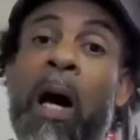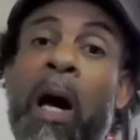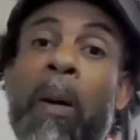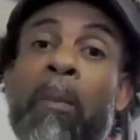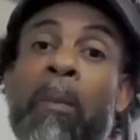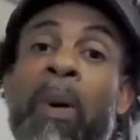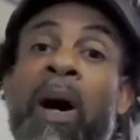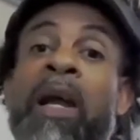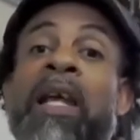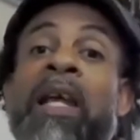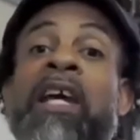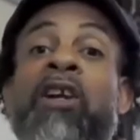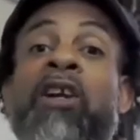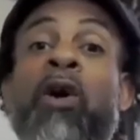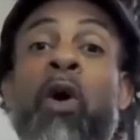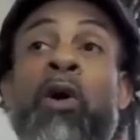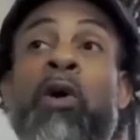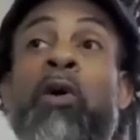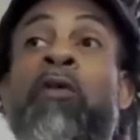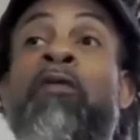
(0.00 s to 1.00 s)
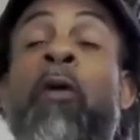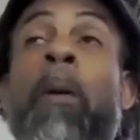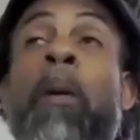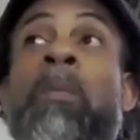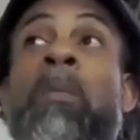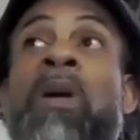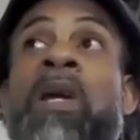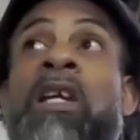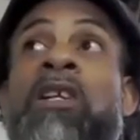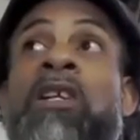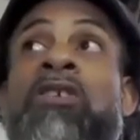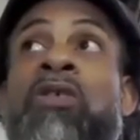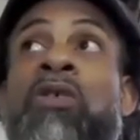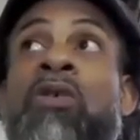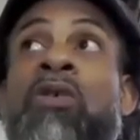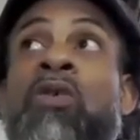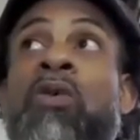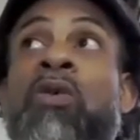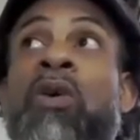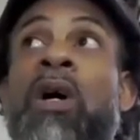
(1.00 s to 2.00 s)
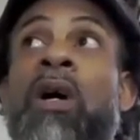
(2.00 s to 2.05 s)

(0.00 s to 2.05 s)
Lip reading: But in order for me to